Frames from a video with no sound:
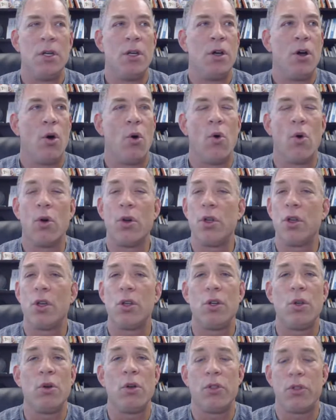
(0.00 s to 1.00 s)
or you could
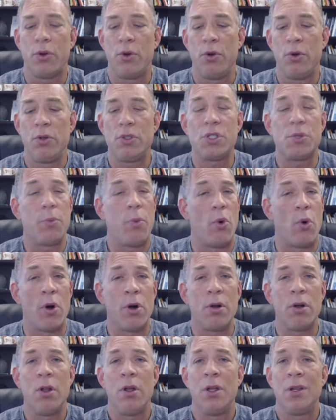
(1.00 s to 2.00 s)
do it through
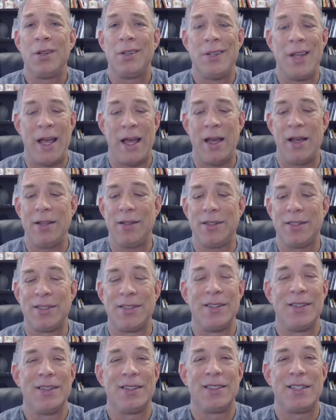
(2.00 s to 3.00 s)
sport, dance,
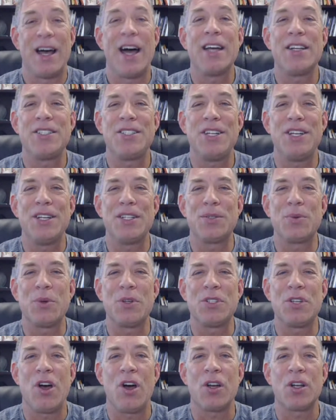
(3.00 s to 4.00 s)
Tai Chi, as we
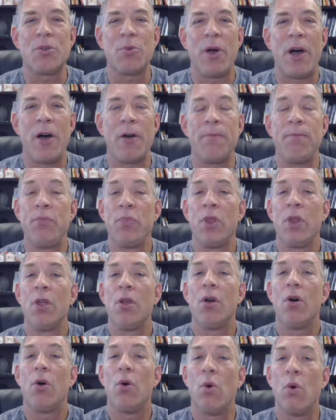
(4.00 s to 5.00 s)
talked about,
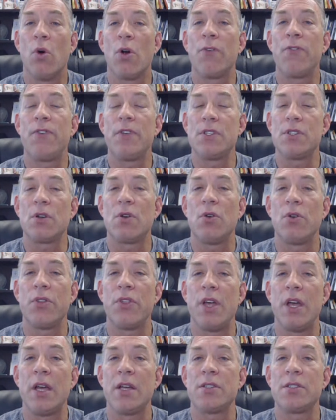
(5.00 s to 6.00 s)
or physical
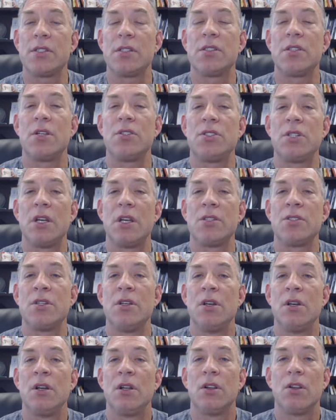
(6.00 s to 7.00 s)
things such as
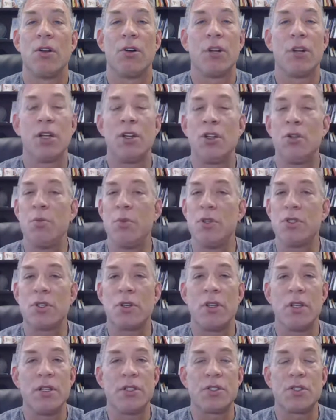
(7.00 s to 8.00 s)
learning a new
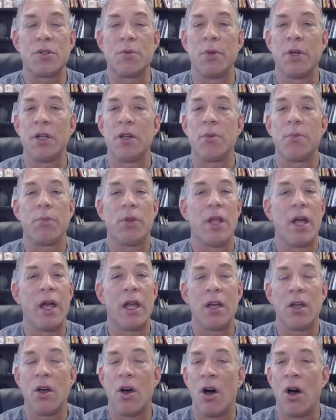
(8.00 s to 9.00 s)
musical instrument, playing
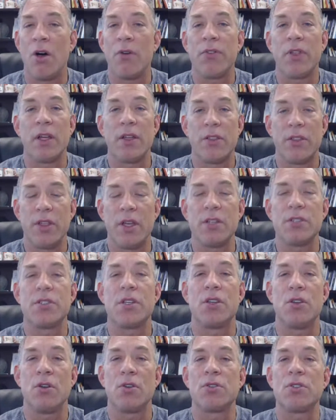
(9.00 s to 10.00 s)
golf, like things that
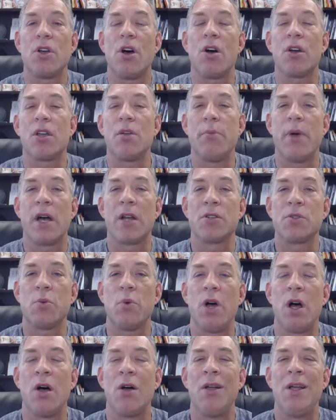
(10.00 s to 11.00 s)
you're talking about as
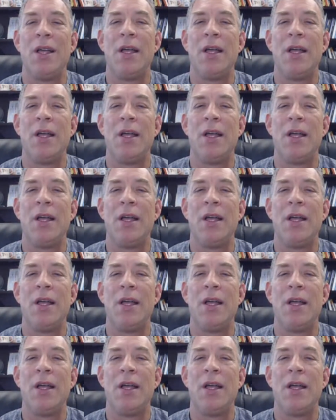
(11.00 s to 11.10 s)
well.